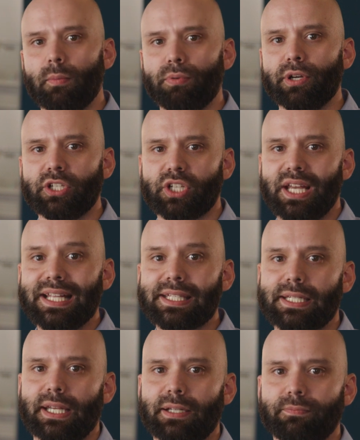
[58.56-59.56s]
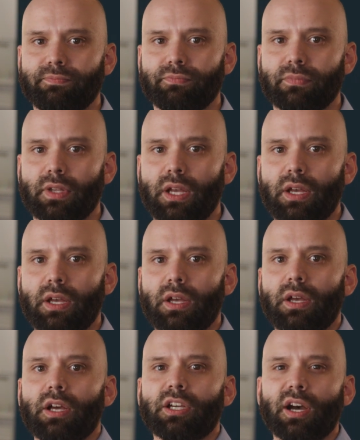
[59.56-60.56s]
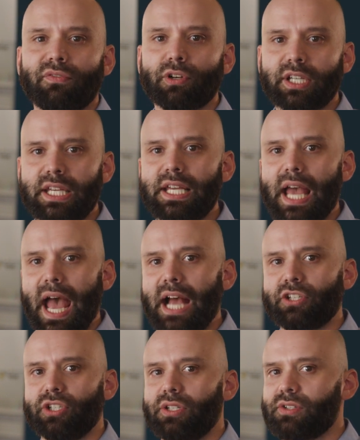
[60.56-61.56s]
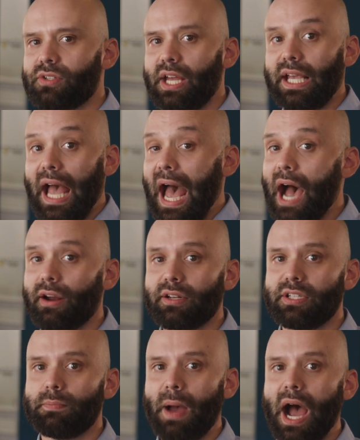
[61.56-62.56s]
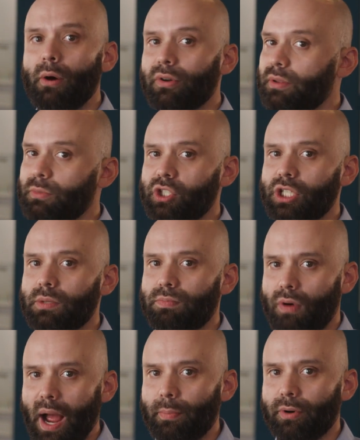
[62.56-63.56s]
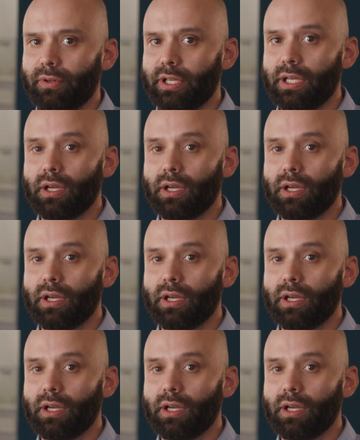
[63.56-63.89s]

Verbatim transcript: a breach incident. Cover key actions like how to depower the machine properly,